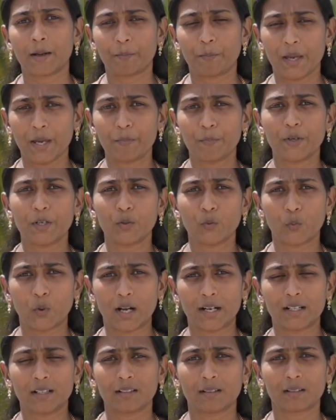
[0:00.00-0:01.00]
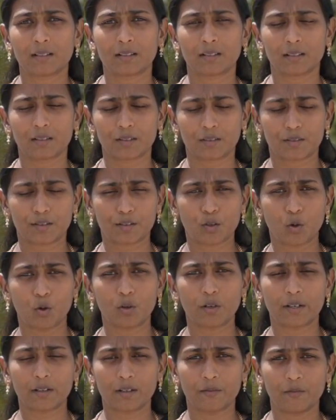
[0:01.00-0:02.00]
Paper 1
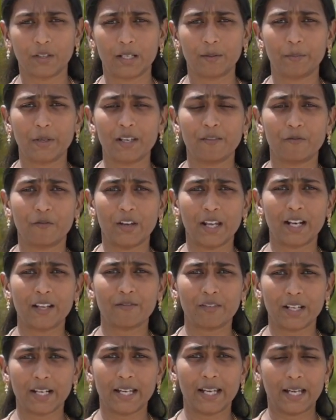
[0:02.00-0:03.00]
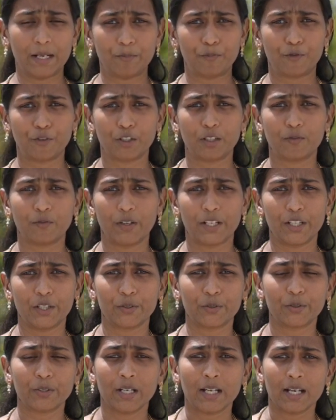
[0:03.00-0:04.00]
score will be very, very helpful when
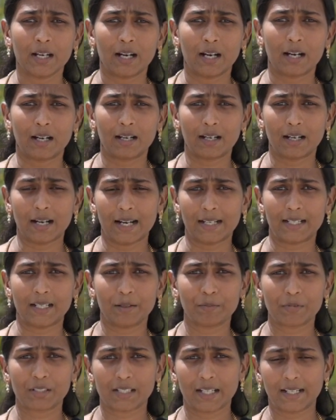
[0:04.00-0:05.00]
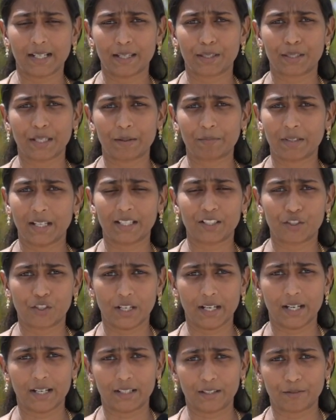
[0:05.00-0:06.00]
you attempt an exam like
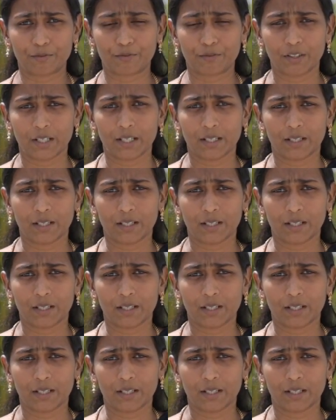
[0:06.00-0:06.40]
JRF,